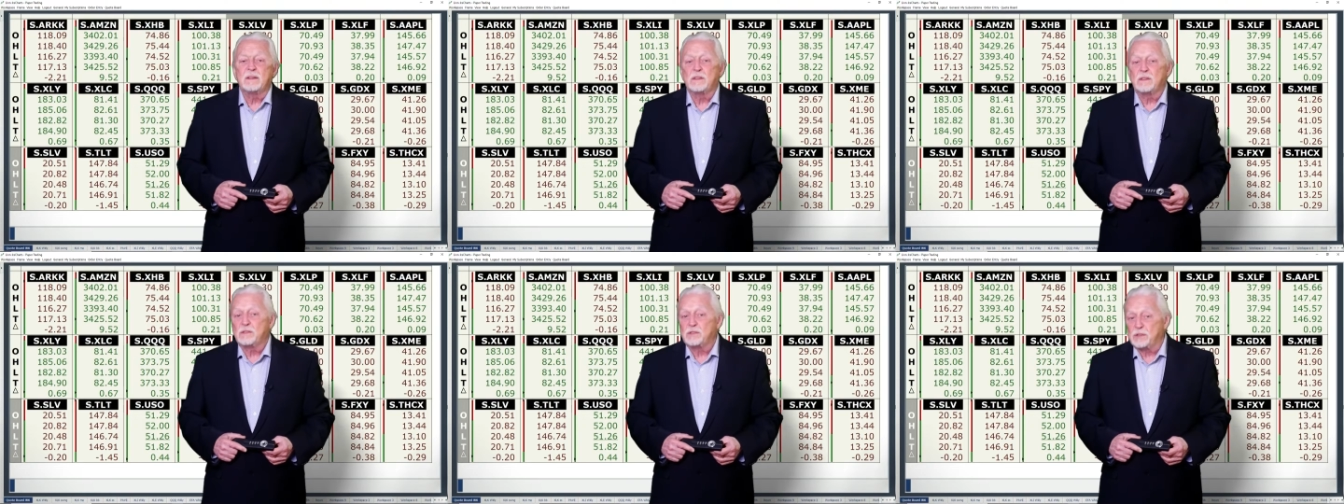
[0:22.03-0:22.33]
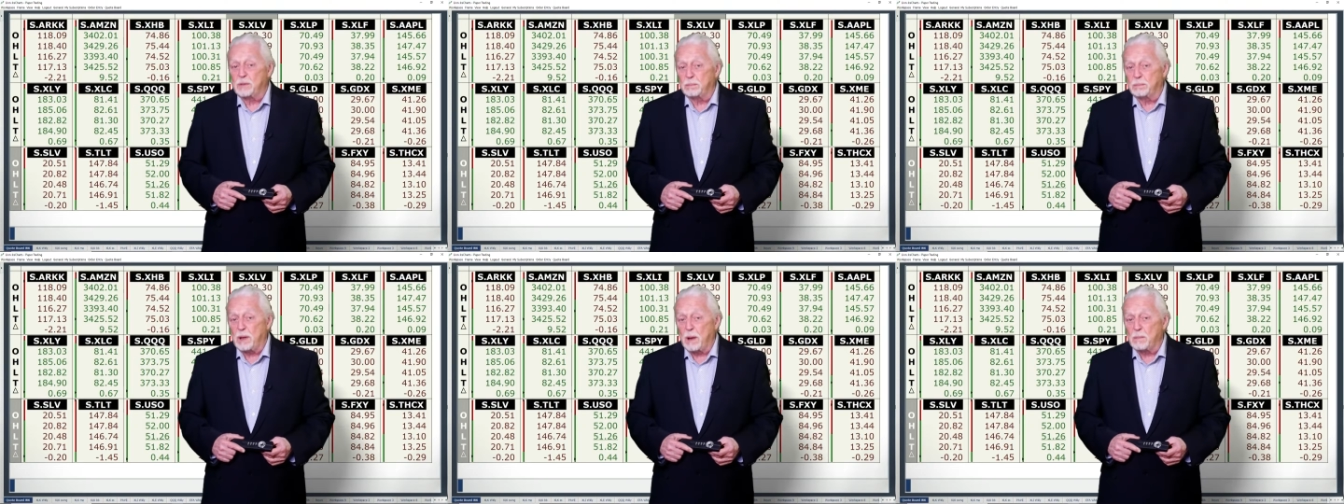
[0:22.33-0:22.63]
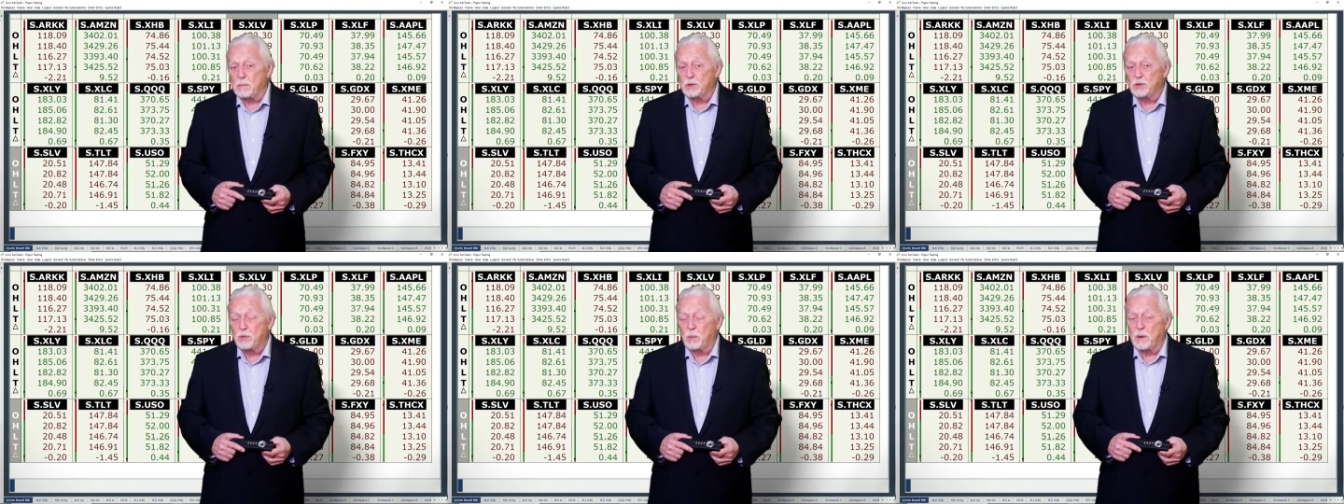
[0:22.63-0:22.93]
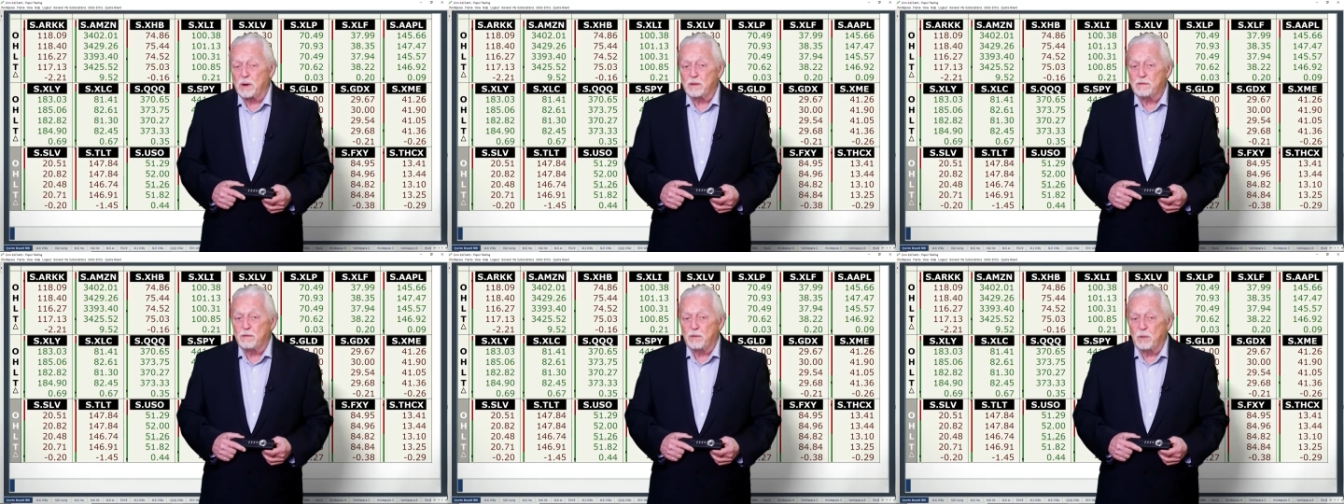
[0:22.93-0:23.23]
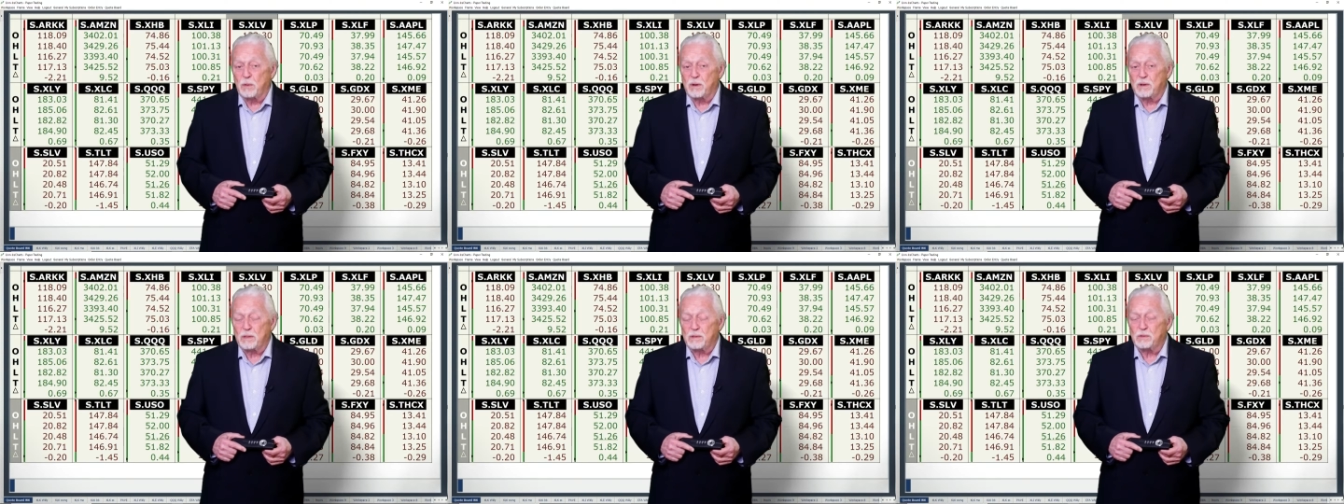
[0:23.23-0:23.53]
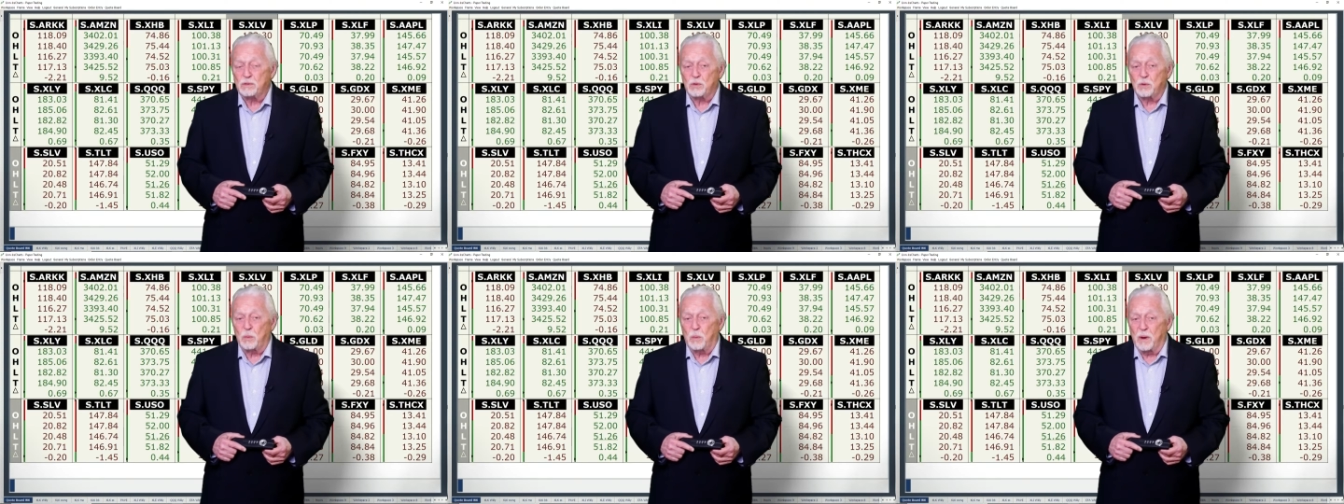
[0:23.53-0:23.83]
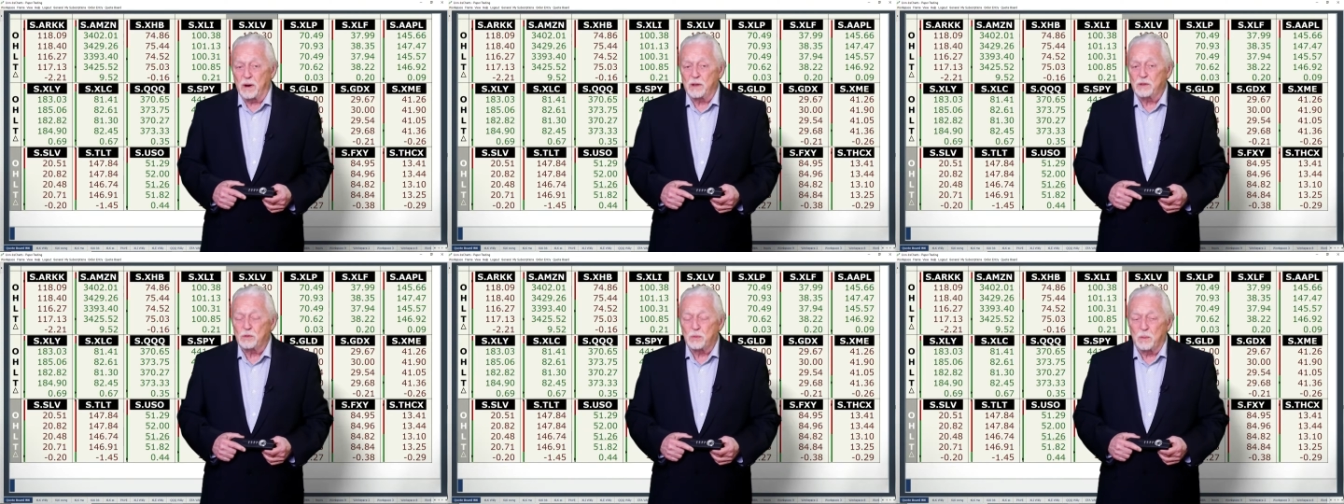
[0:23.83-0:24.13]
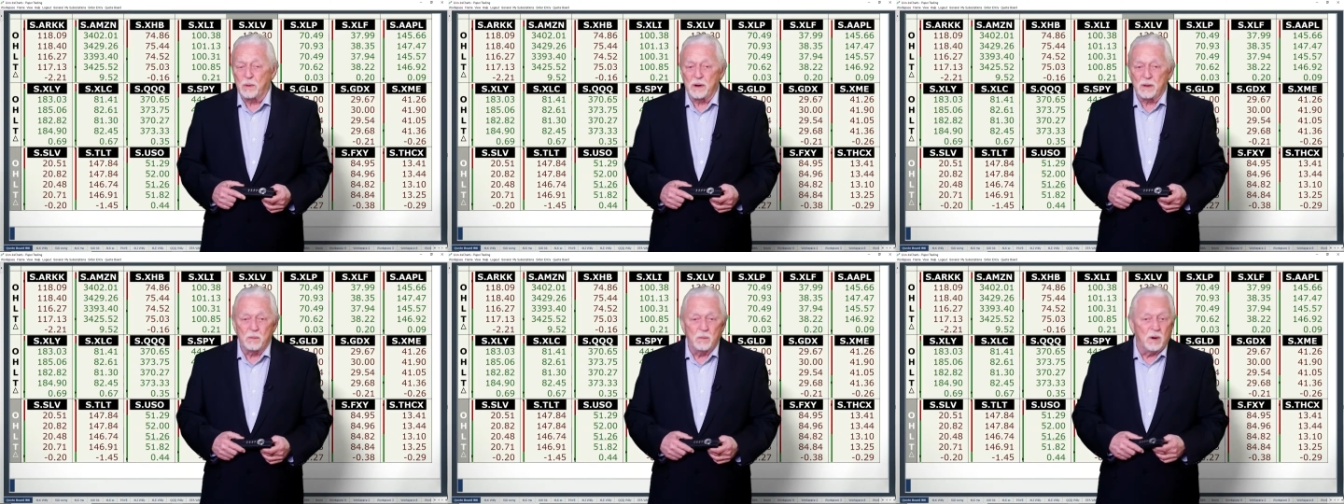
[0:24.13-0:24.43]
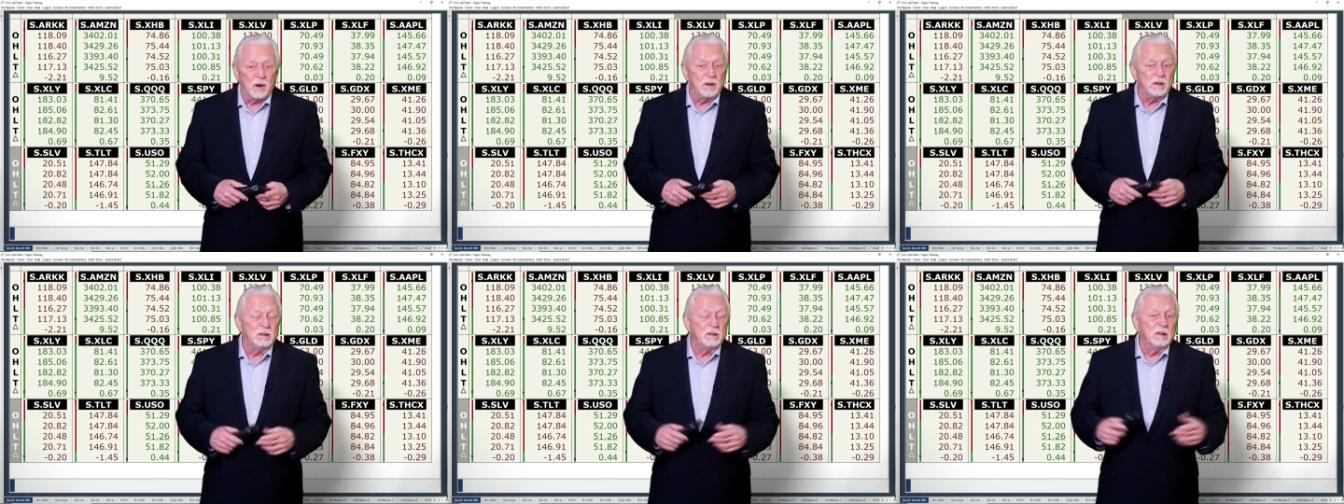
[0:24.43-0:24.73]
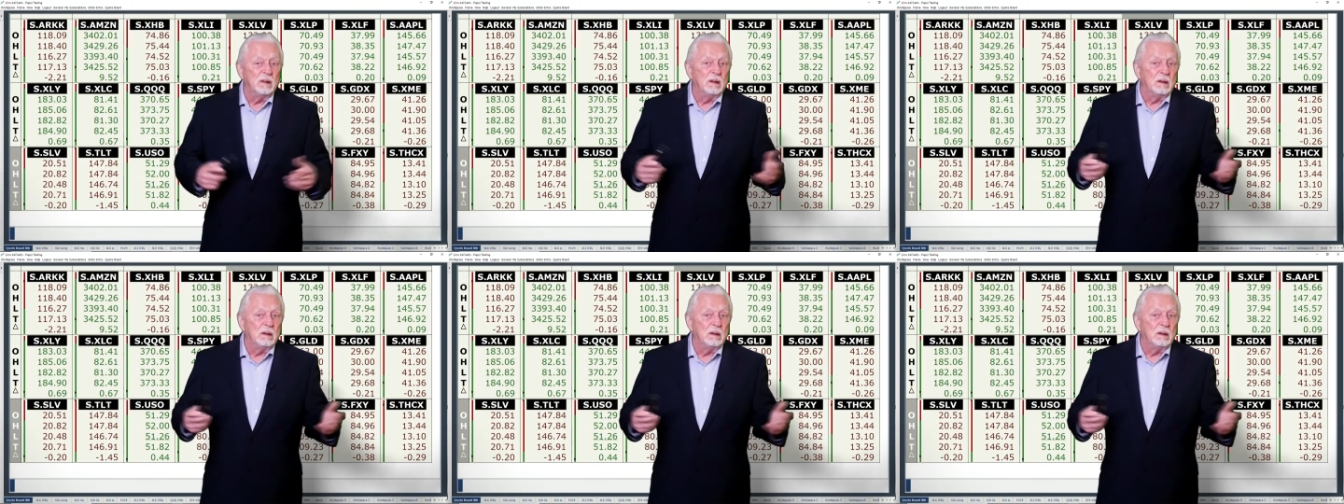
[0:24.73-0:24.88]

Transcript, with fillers: September 24th, 2021.